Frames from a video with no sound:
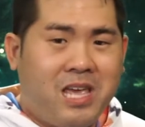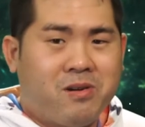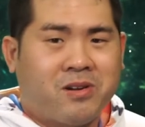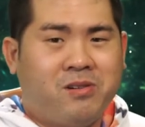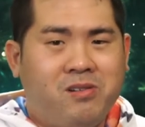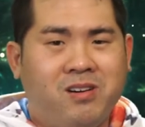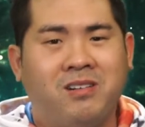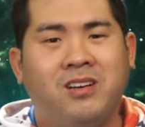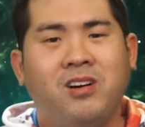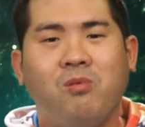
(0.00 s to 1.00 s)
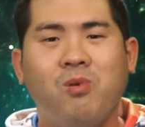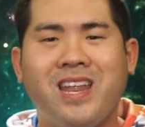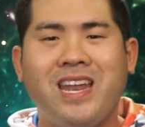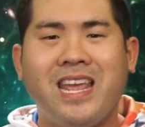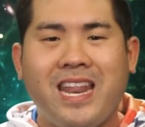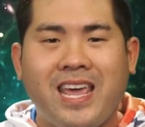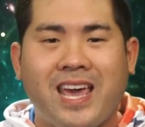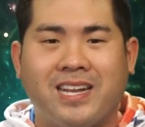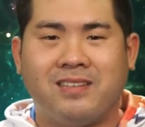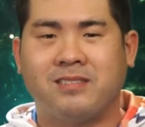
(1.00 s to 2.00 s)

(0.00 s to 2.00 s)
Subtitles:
they were cool. What an idiot.